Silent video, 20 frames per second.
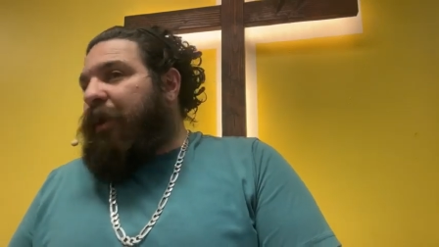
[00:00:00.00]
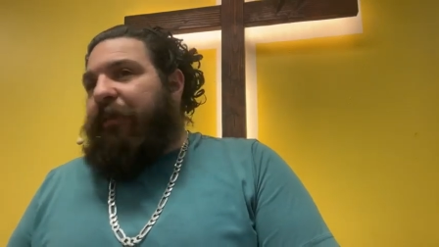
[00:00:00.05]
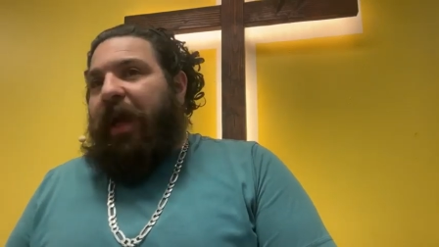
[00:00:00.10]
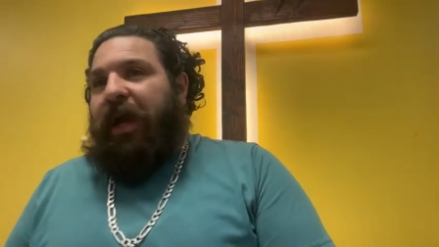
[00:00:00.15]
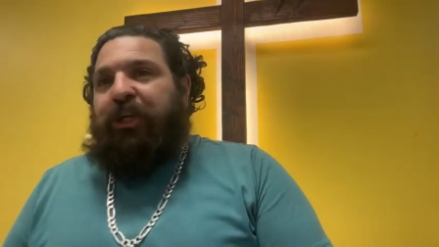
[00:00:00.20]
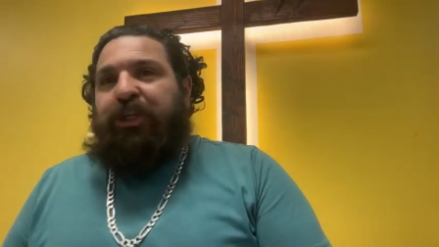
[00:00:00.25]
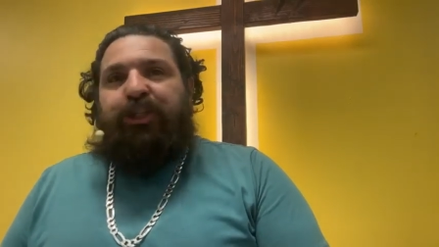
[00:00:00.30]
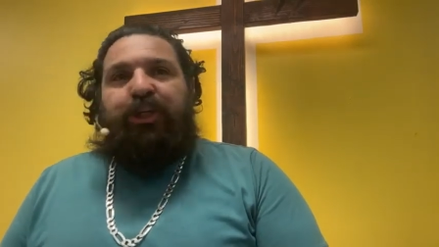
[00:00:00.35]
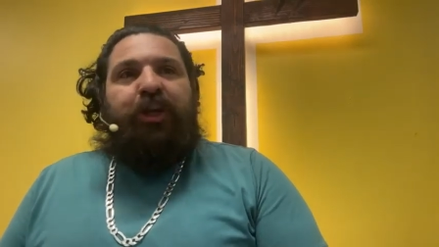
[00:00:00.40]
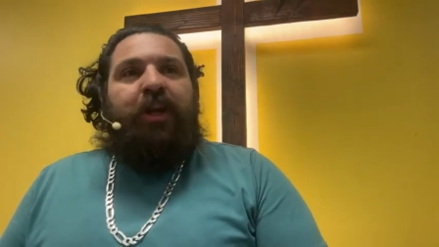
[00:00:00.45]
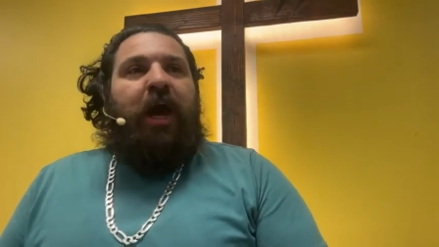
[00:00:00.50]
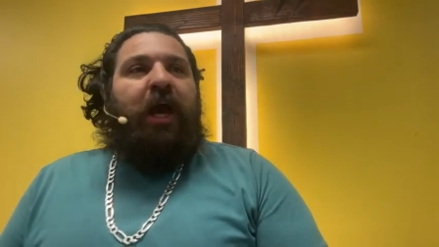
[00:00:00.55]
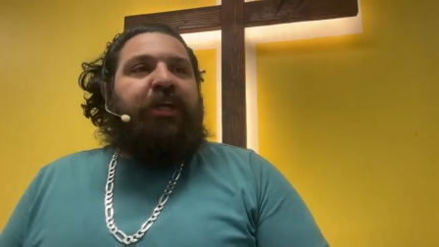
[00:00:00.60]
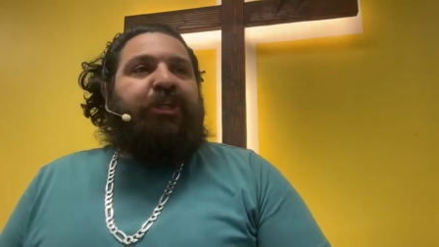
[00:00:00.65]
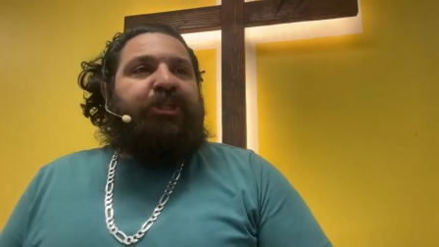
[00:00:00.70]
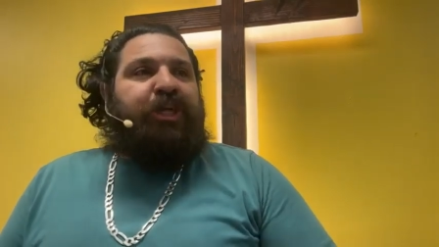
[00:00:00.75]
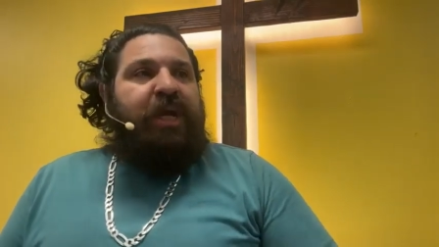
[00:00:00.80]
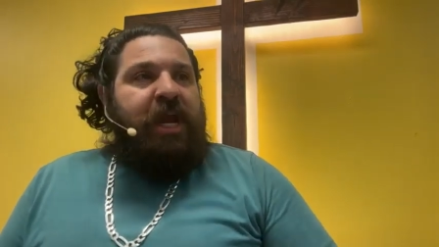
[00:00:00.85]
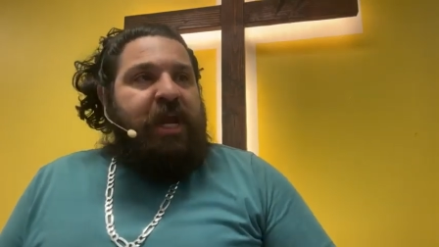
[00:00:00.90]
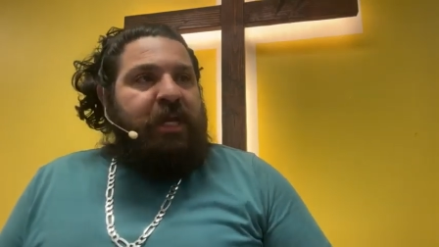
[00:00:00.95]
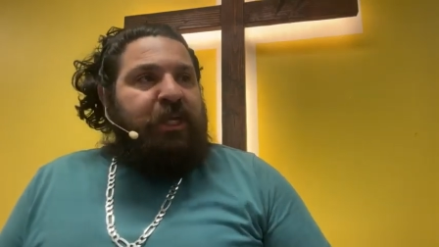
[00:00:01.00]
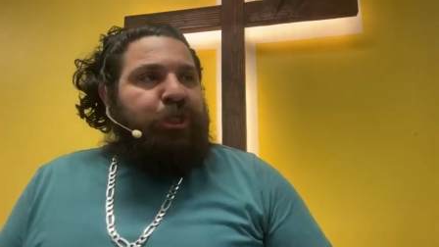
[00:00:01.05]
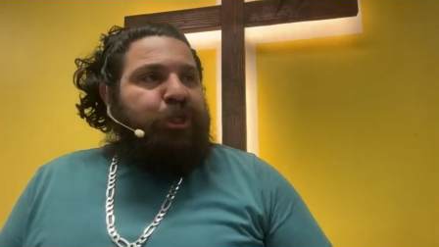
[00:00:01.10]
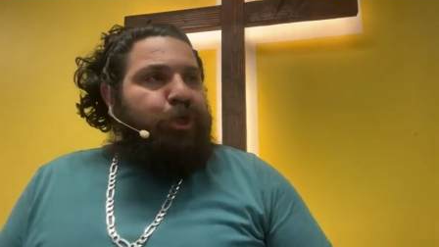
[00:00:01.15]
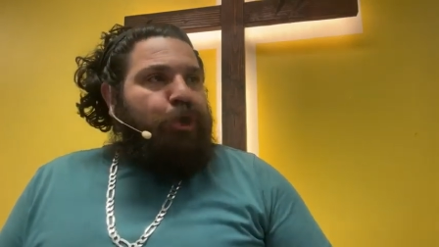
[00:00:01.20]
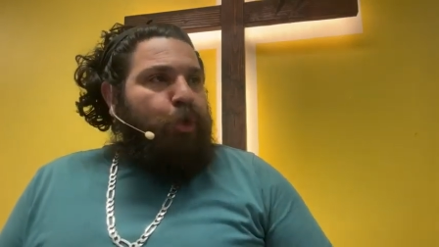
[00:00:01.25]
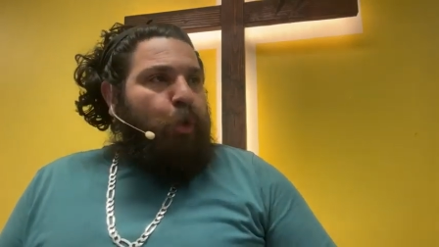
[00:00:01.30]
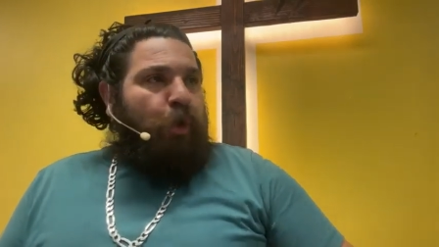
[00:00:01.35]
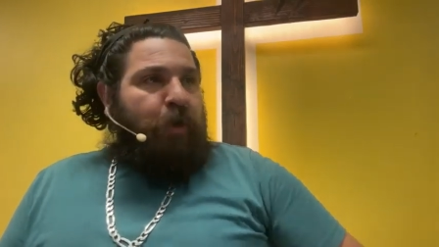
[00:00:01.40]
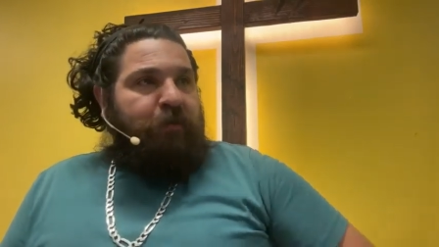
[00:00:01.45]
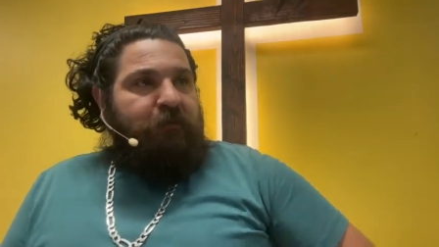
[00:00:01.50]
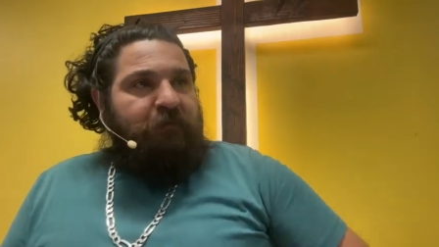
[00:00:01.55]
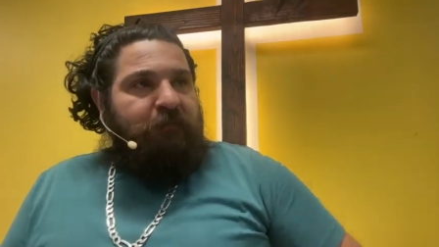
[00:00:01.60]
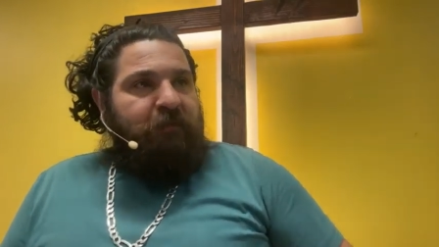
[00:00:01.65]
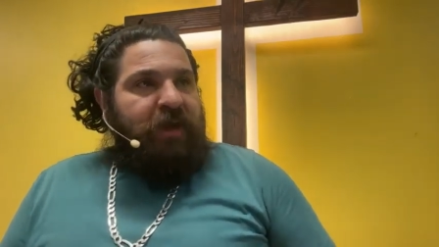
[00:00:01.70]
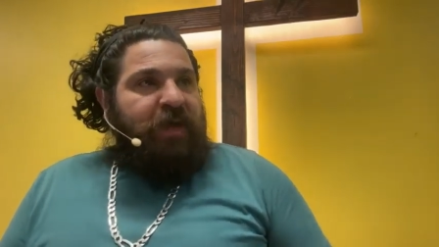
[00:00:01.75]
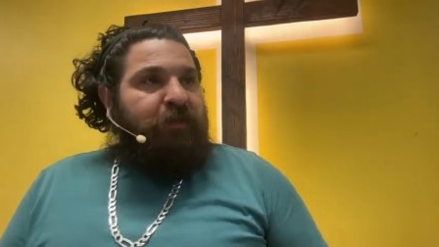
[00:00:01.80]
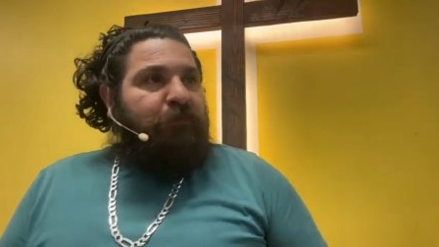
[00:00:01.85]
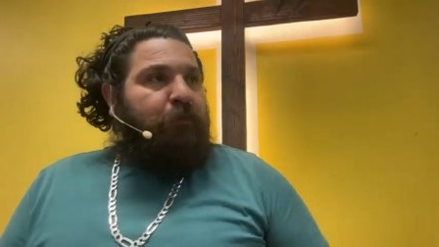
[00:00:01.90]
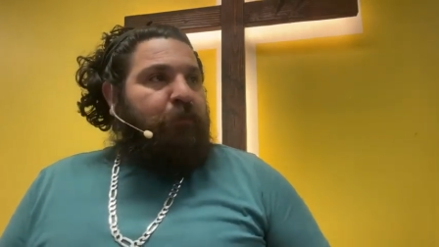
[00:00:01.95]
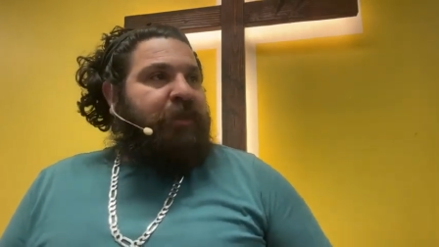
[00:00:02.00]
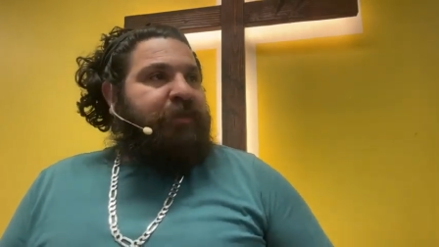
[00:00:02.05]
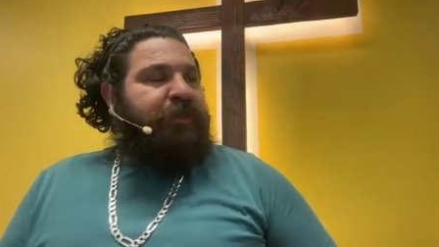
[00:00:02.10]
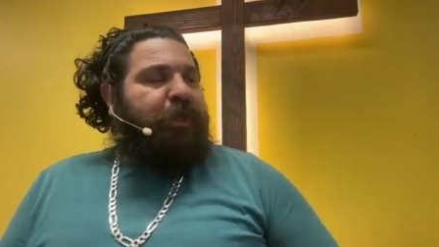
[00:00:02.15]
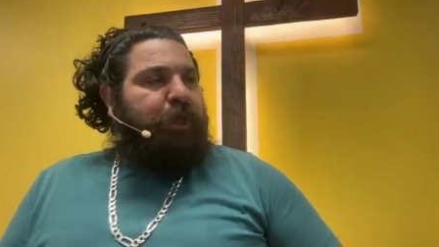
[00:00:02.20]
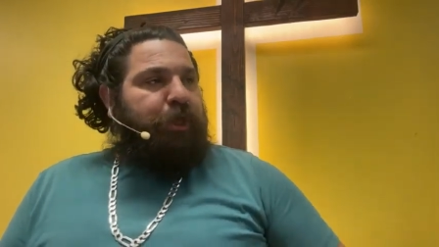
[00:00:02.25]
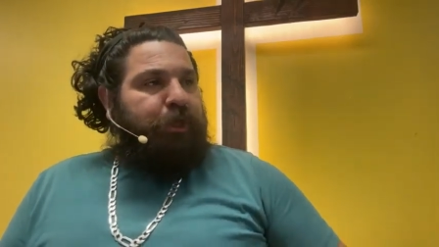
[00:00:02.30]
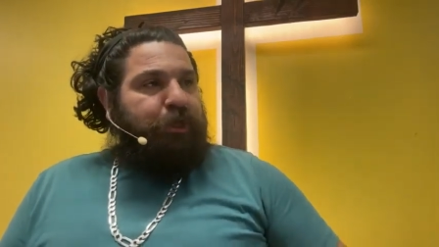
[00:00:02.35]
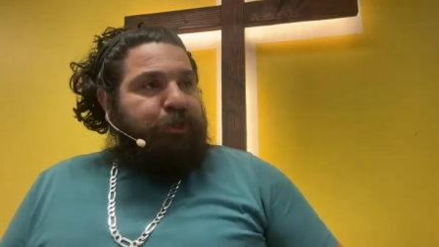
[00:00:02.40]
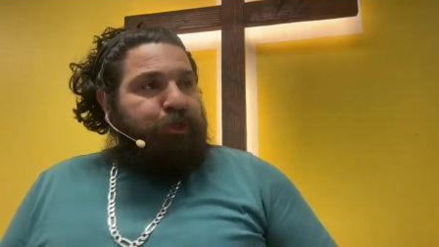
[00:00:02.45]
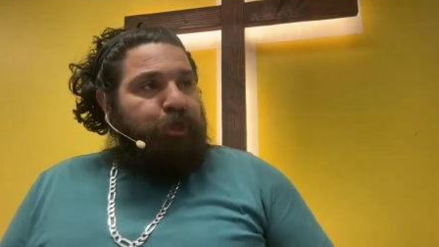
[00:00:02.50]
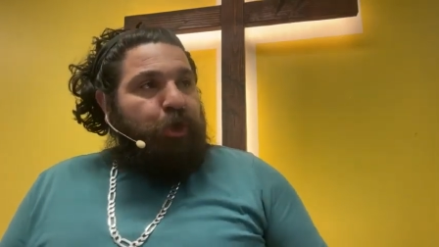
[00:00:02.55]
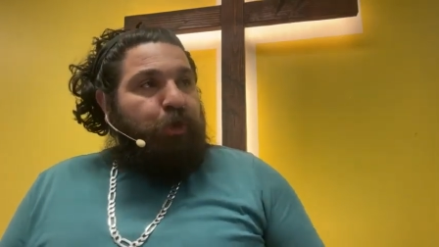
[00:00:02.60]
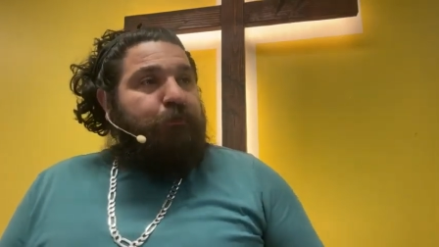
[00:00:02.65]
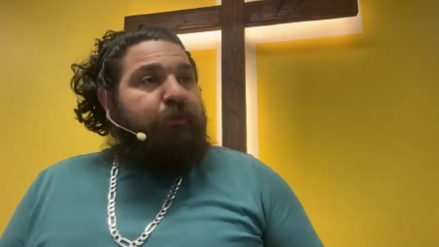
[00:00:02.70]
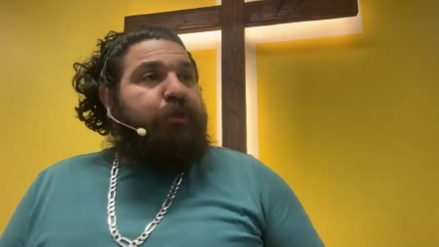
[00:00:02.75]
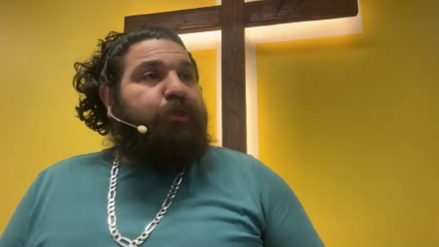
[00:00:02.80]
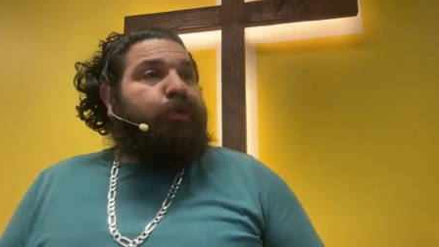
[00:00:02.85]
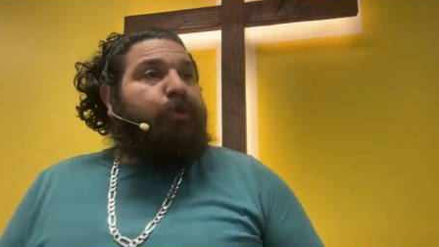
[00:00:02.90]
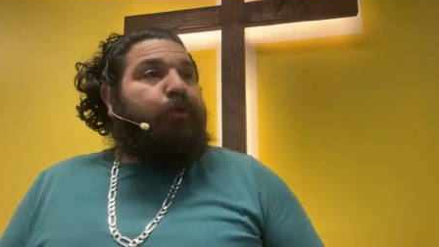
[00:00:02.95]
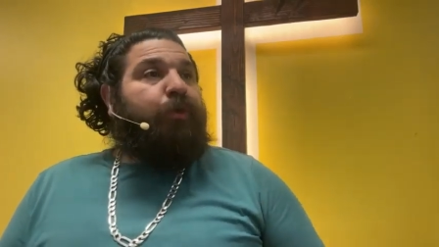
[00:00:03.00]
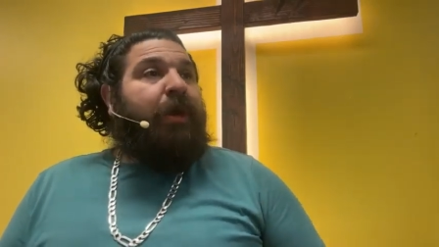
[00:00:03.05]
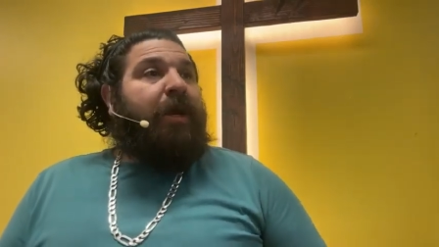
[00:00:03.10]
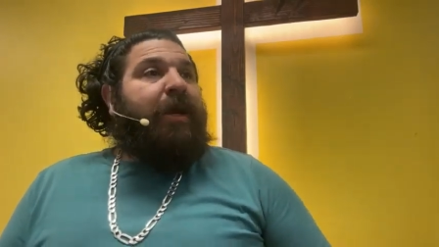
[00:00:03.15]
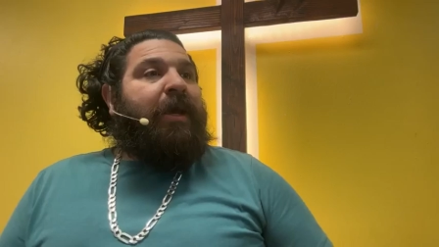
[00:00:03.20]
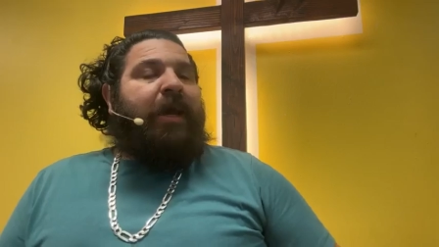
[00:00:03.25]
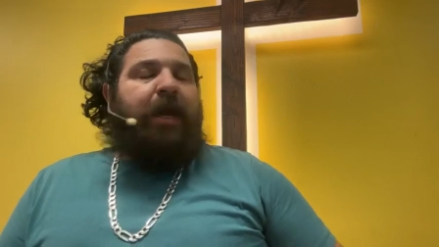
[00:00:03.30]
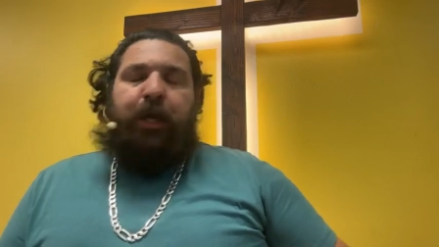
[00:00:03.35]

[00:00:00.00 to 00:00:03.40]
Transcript: That should not change your faithfulness and your servitude